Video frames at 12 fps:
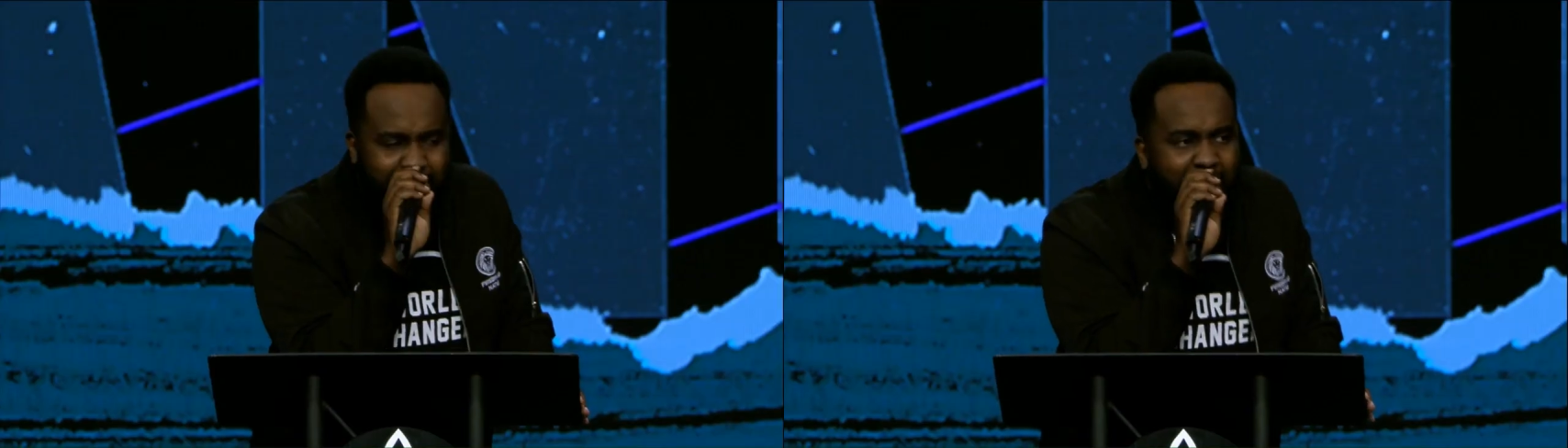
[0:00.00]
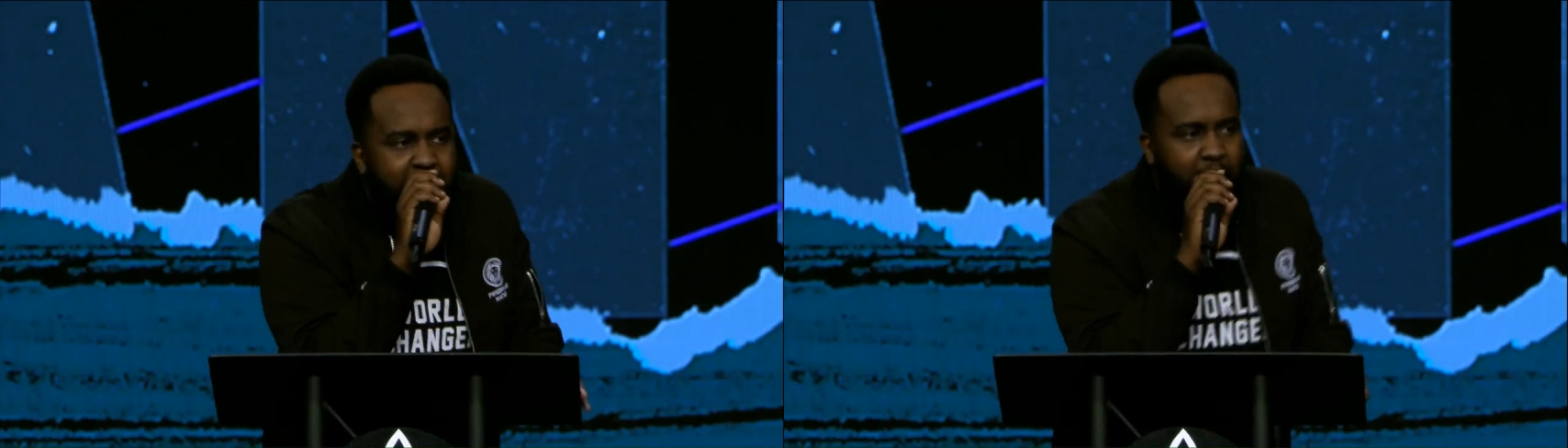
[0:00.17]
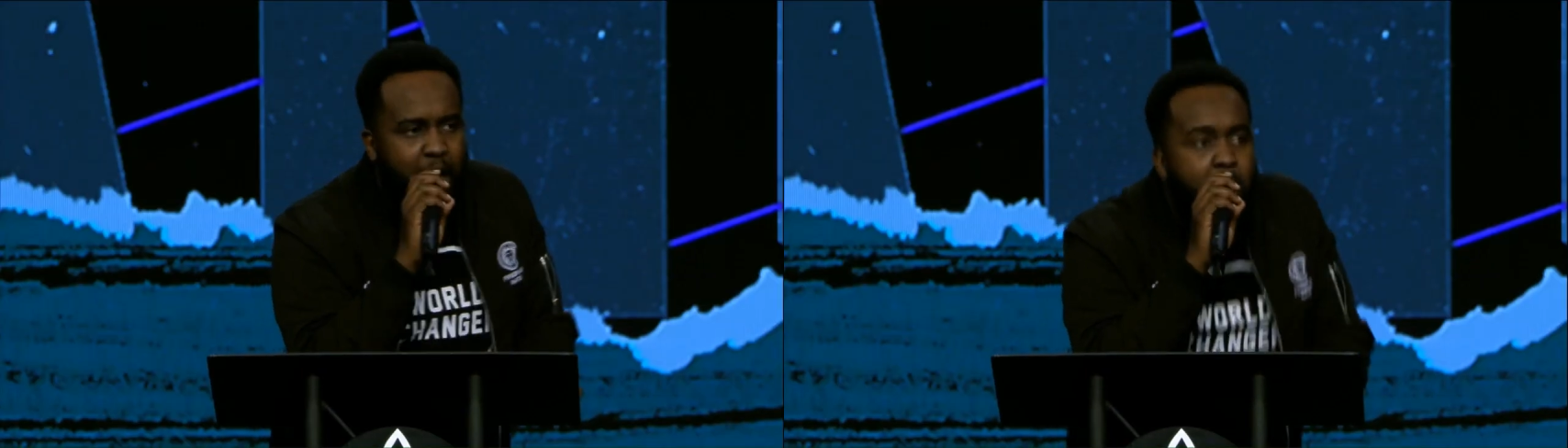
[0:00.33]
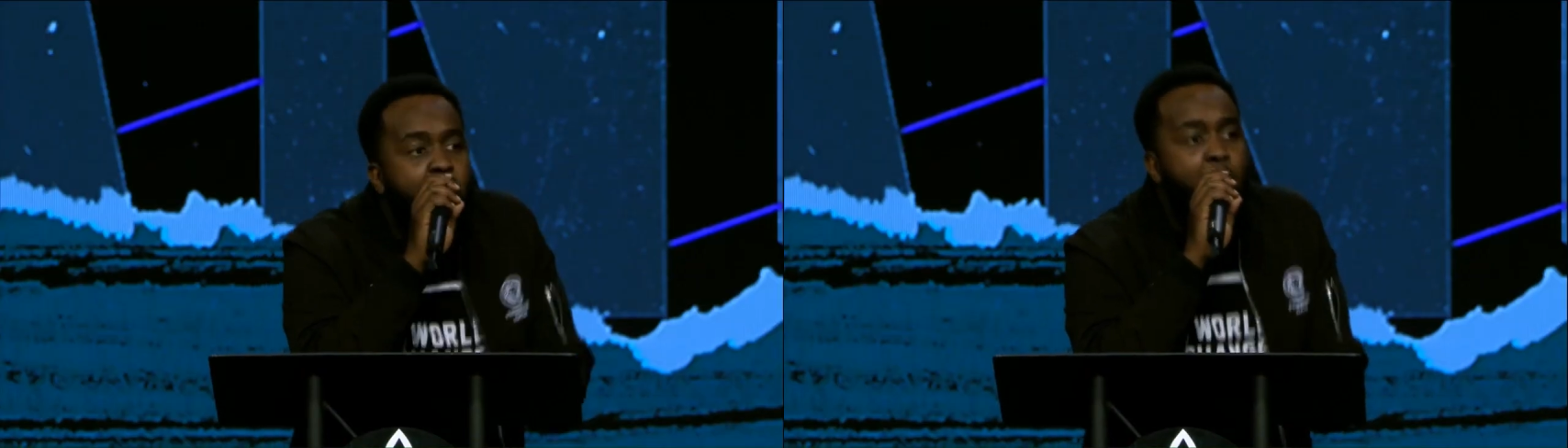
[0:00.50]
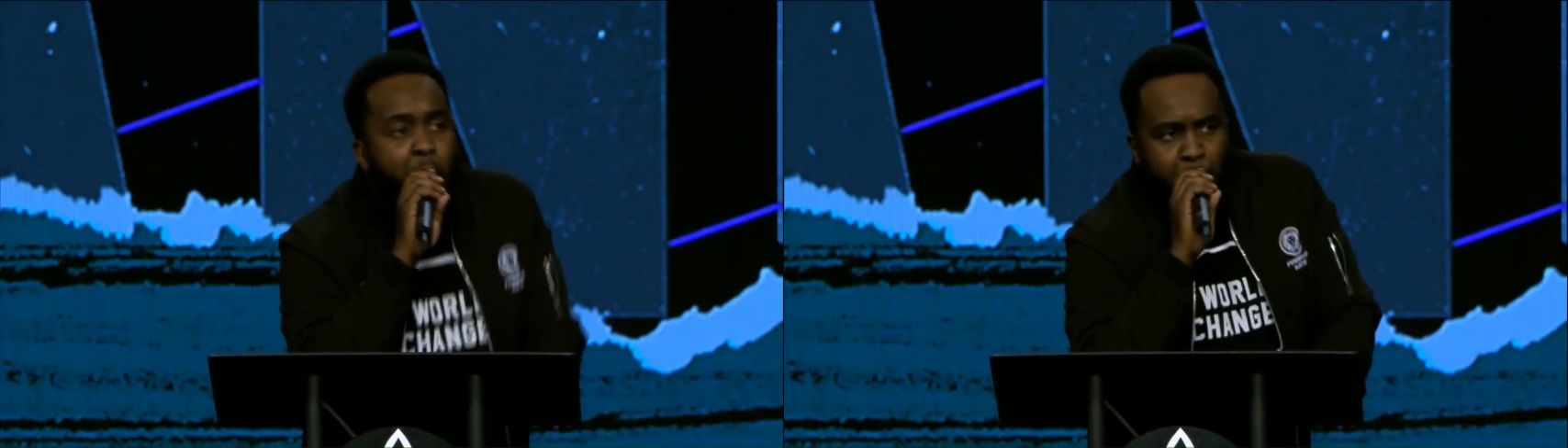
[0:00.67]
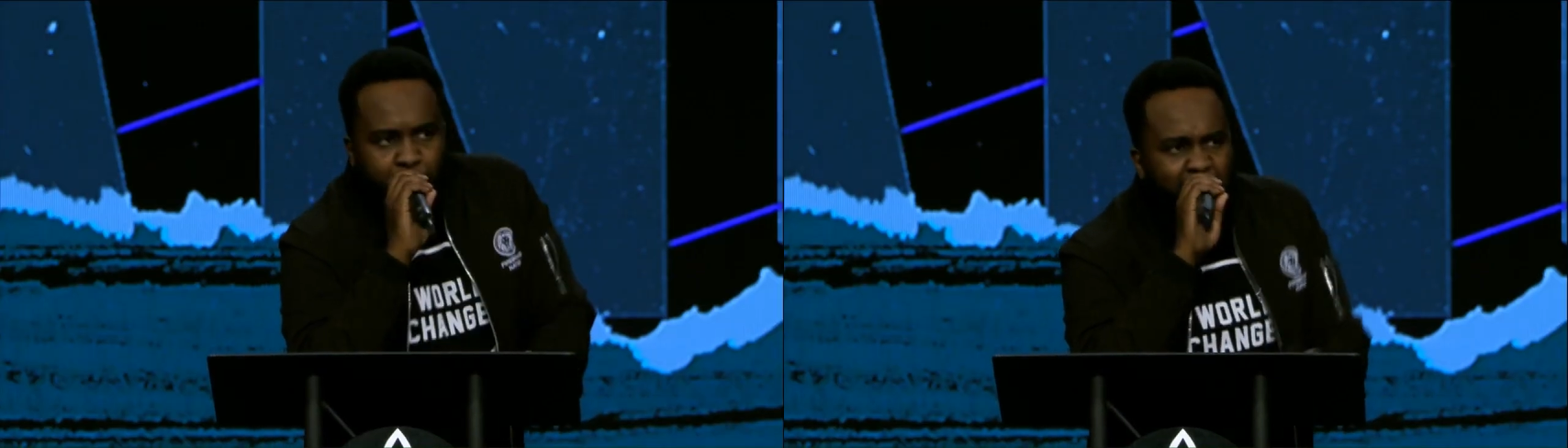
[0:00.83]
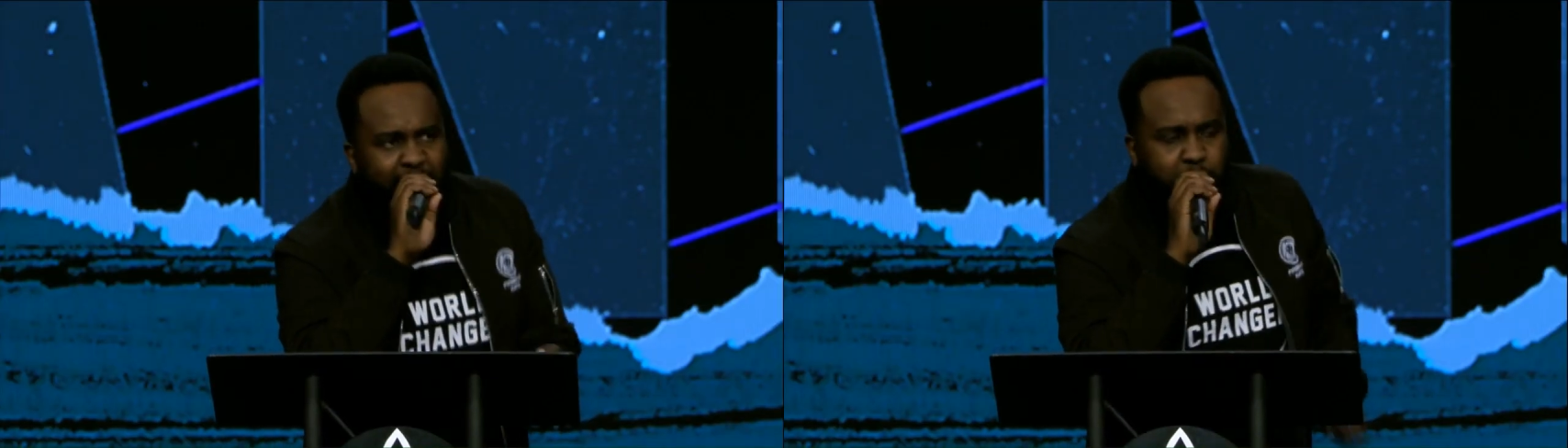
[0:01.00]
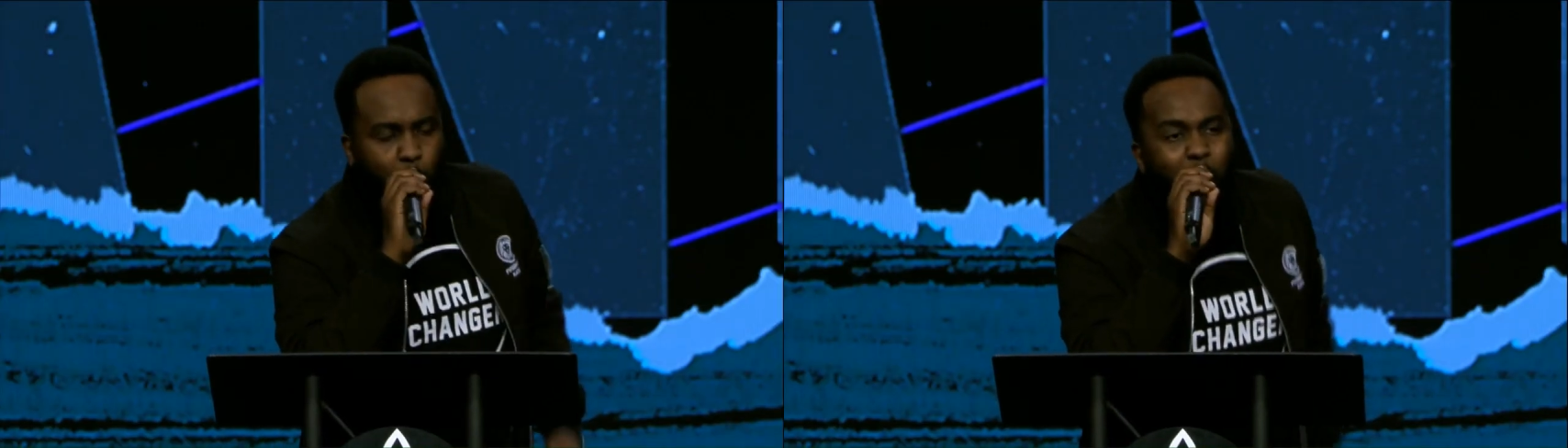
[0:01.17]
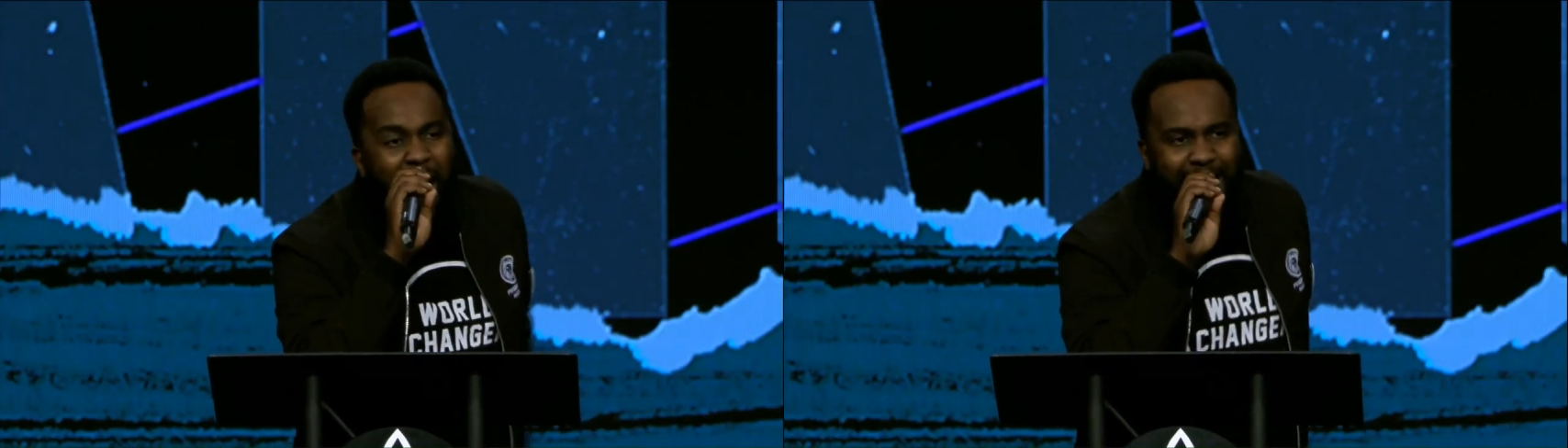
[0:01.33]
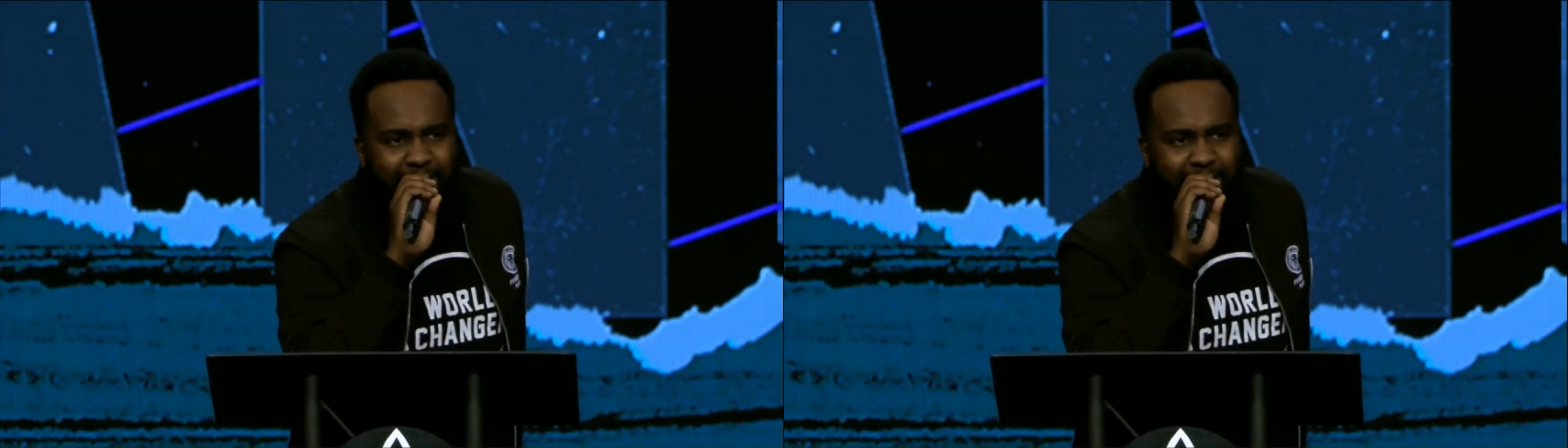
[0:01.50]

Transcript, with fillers: thing, this one thing. This one